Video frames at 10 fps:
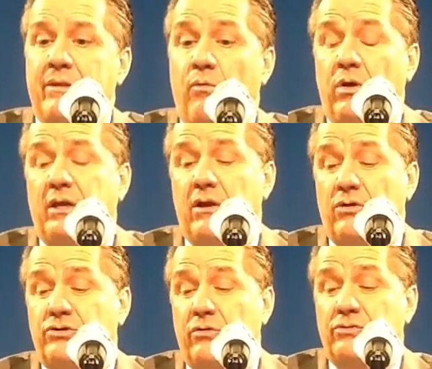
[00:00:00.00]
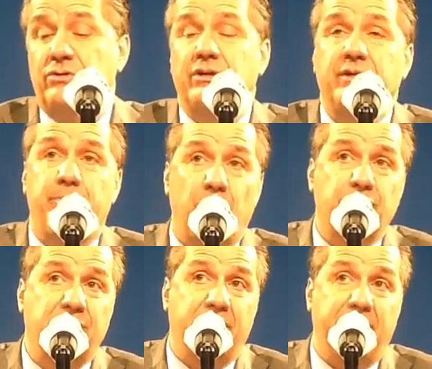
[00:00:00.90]
Willie also was good in the
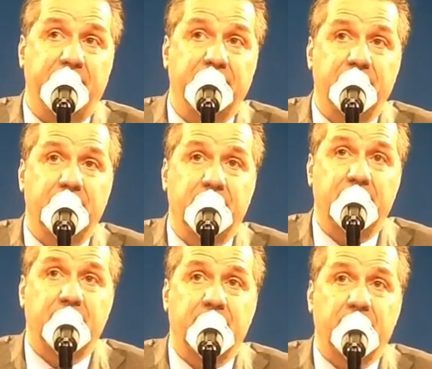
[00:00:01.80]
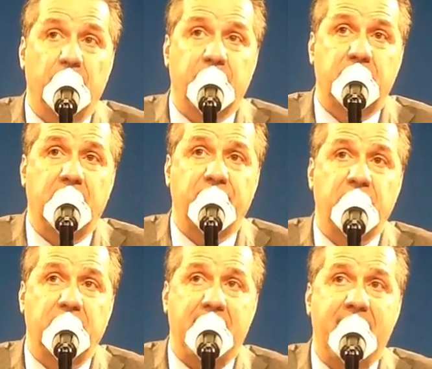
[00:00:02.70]
post today, which gives
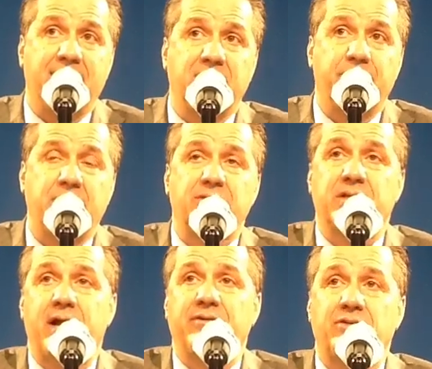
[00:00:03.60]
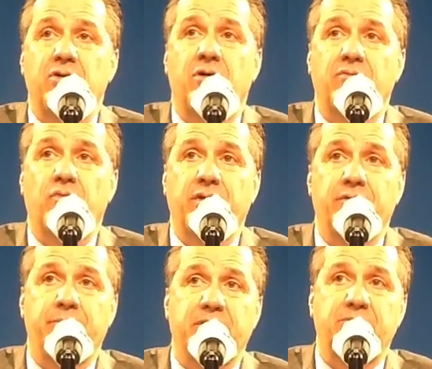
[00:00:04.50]
you the added dimension. Now he's guarding one of
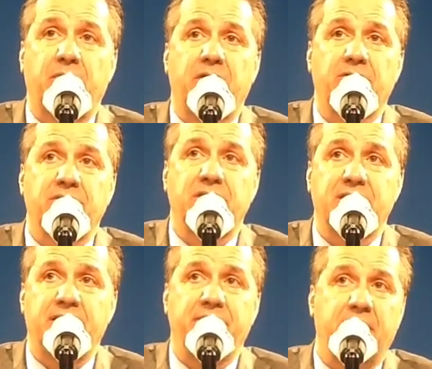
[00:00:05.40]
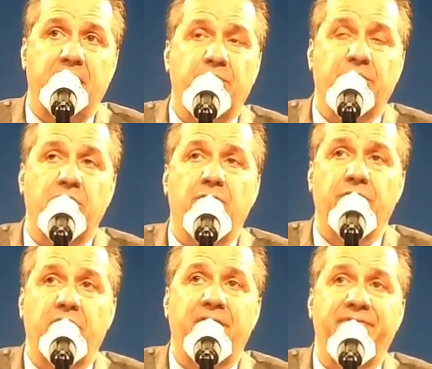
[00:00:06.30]
their best players, and he's able to go
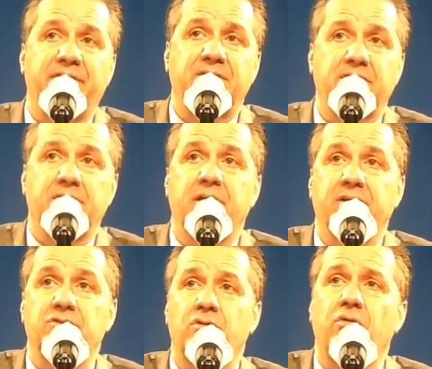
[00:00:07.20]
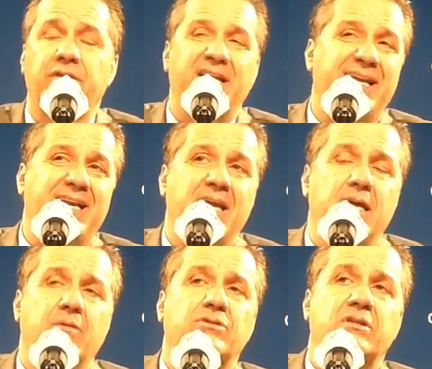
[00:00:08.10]
on offense and, and score. They didn't.
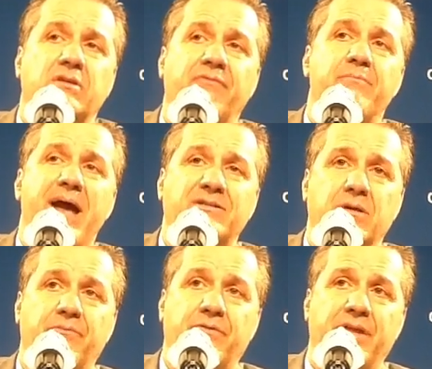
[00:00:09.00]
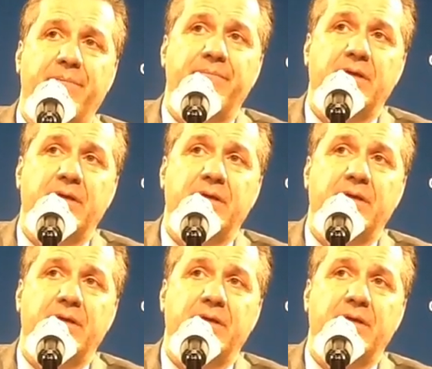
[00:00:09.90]
It was a tough matchup for them